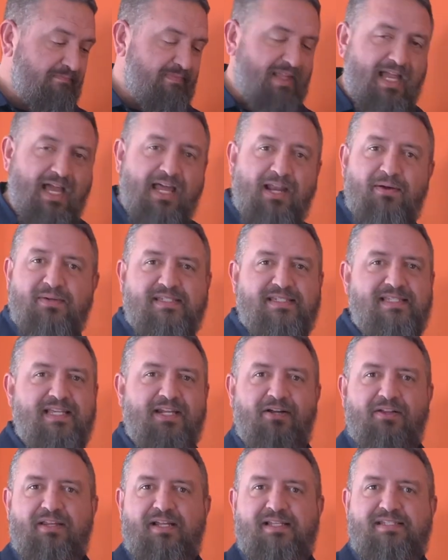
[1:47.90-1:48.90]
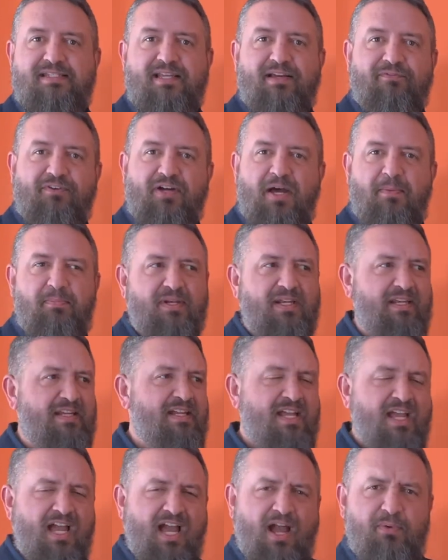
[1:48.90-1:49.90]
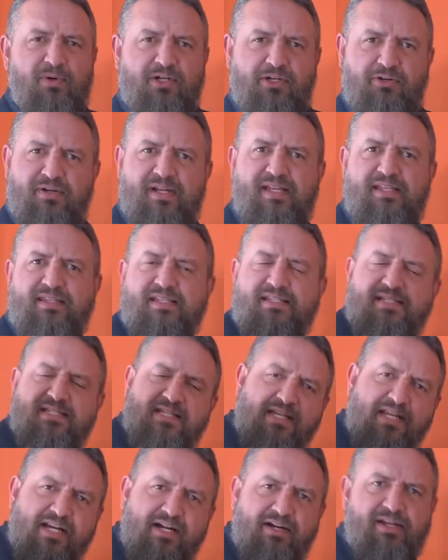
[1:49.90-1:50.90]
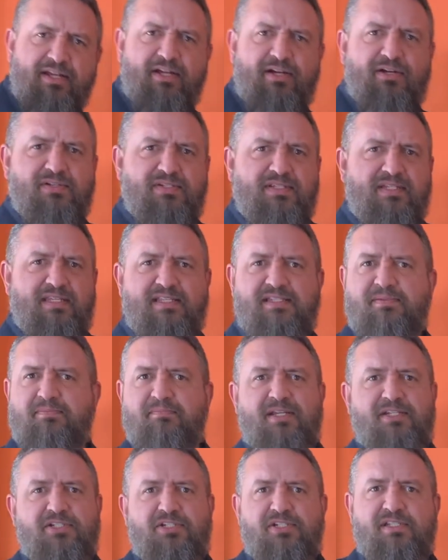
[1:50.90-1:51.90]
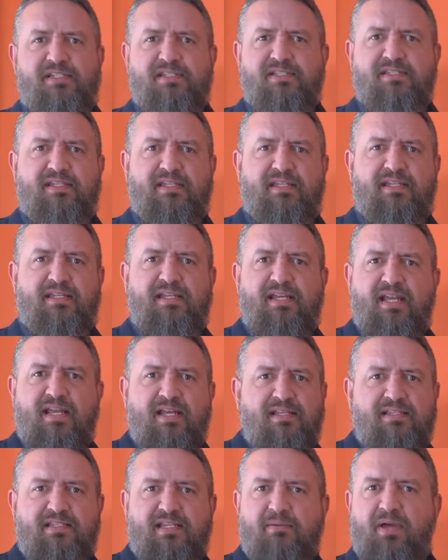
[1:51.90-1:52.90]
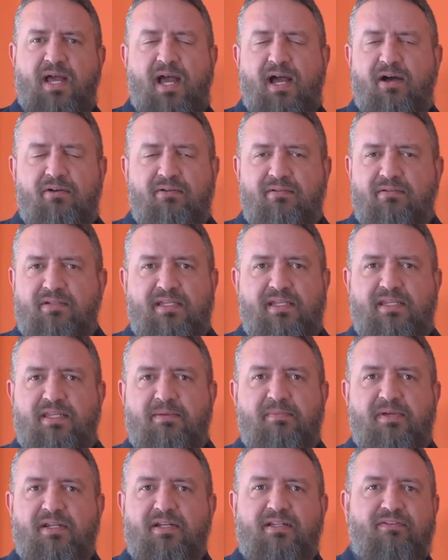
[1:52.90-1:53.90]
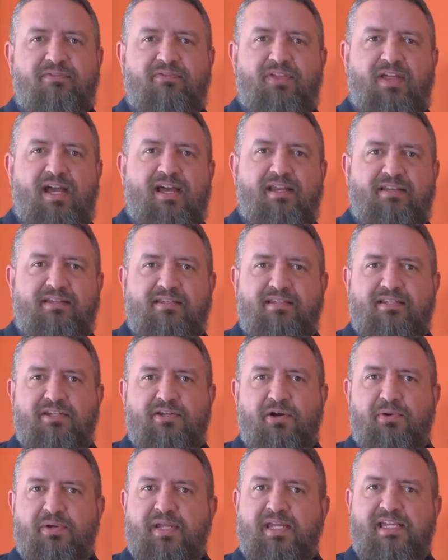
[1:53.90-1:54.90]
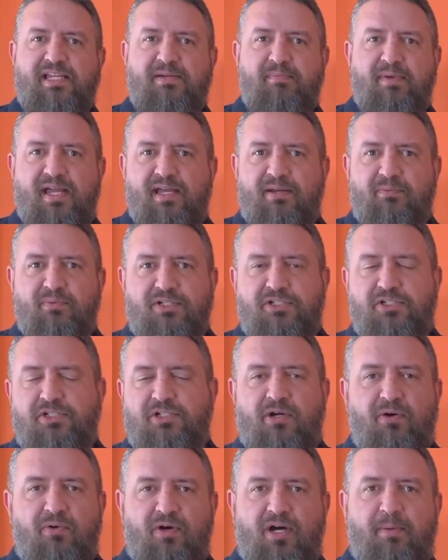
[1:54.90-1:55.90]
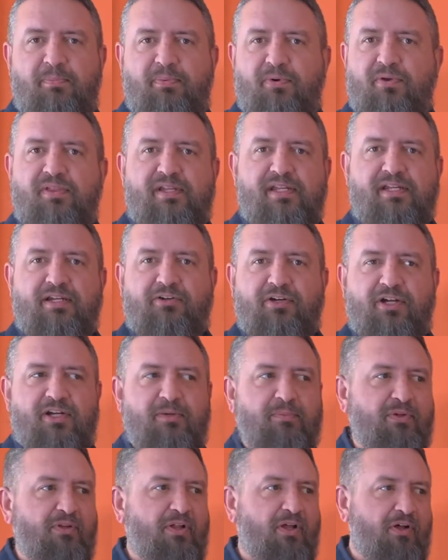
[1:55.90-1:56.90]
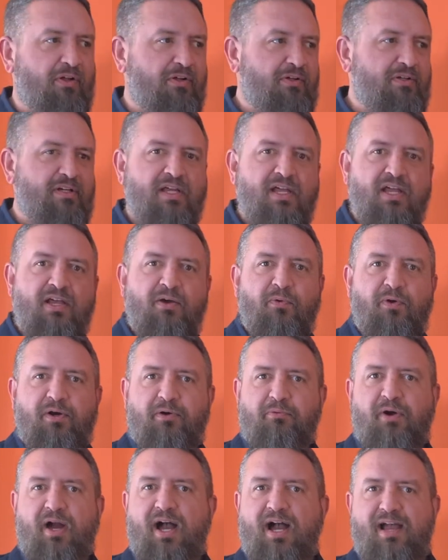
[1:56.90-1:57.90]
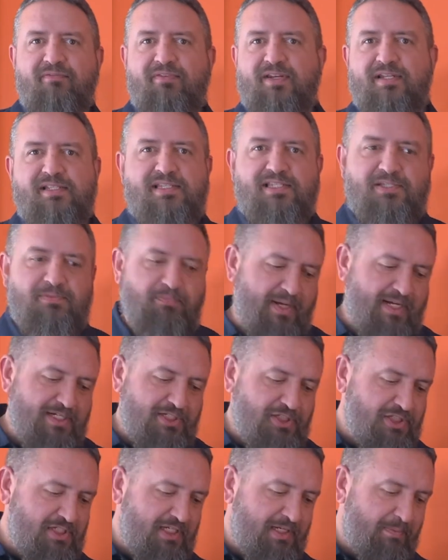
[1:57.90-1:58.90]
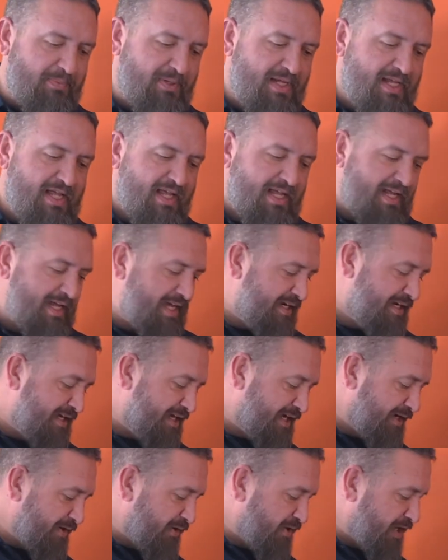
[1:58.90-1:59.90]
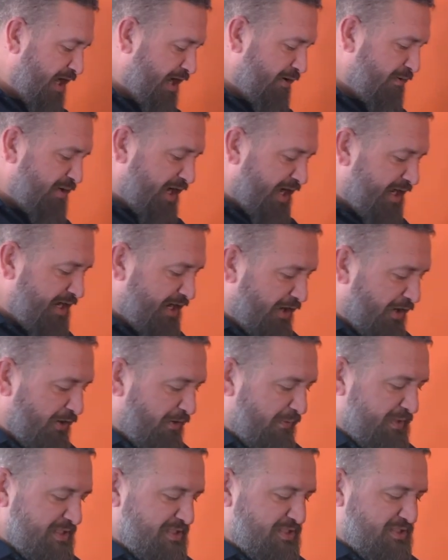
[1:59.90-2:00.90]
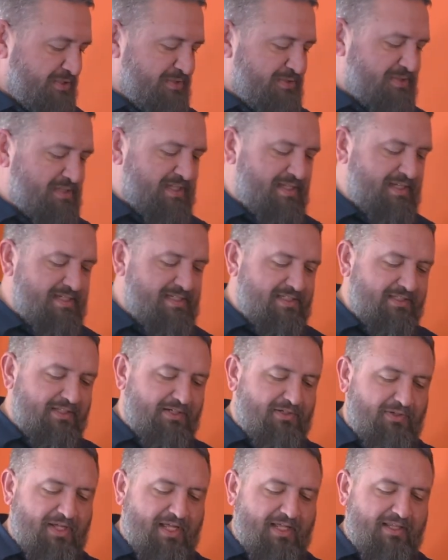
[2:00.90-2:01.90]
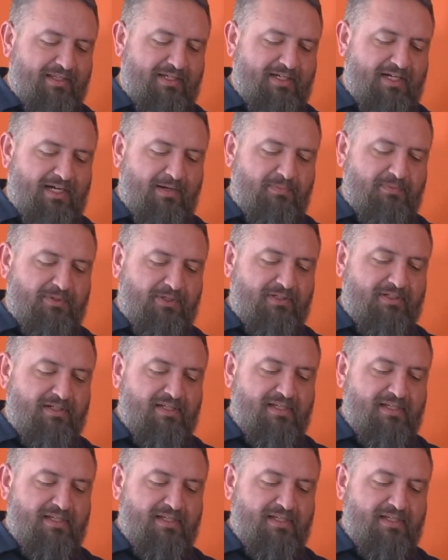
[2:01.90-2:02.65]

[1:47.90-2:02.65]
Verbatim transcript: and I would set all that stuff up and I would create these scenarios and these missions. And then somehow in the middle of that, you know, He Man would show up or the Incredible Hulk would arrive in a spaceship. And uh, I, I always used this little helicopter